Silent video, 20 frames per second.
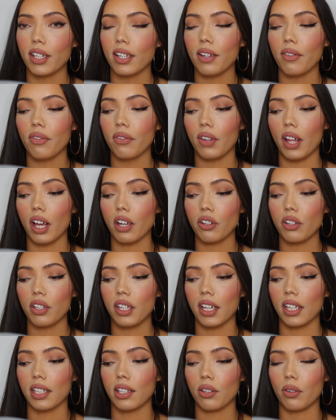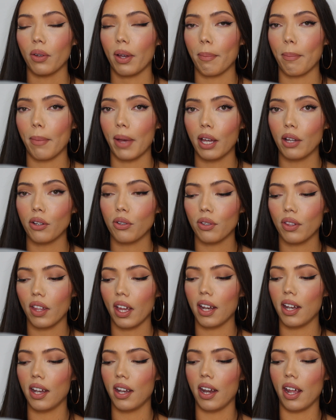done a flash test, so I might do
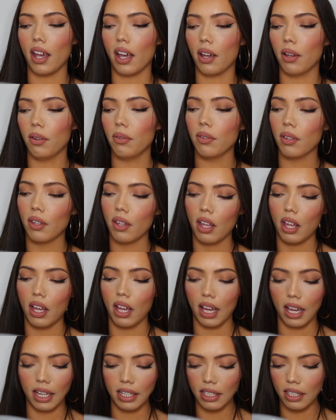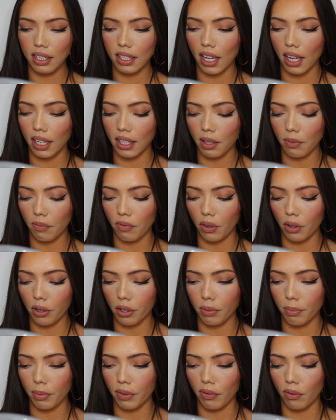that now. I did take some
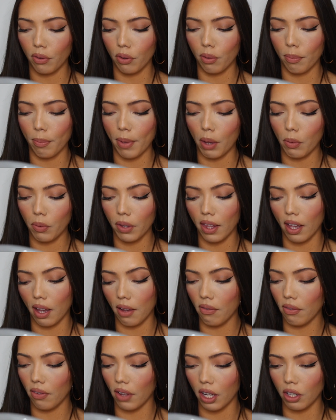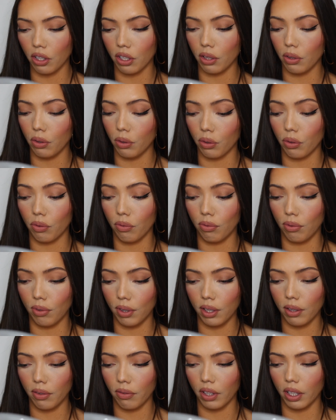photos before, but without flash. It looked
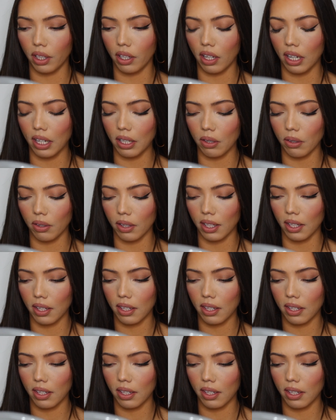really, really nice on the